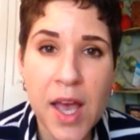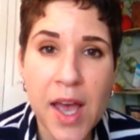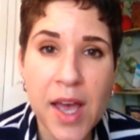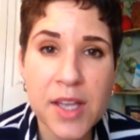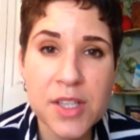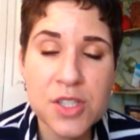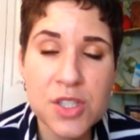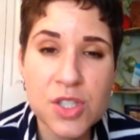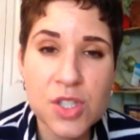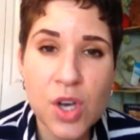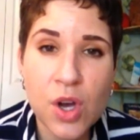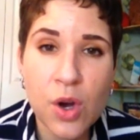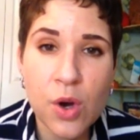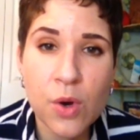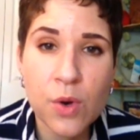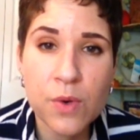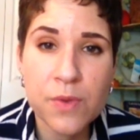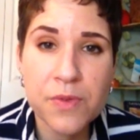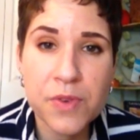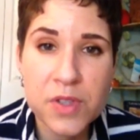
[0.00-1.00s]
And
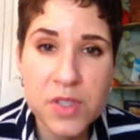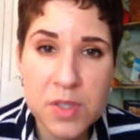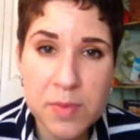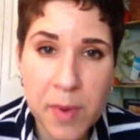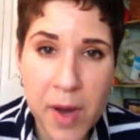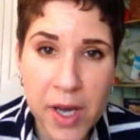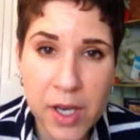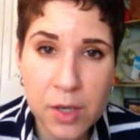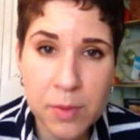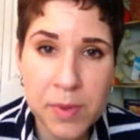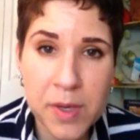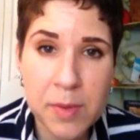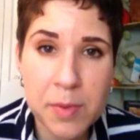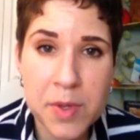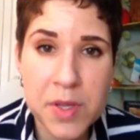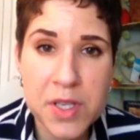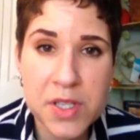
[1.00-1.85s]
so for spider people,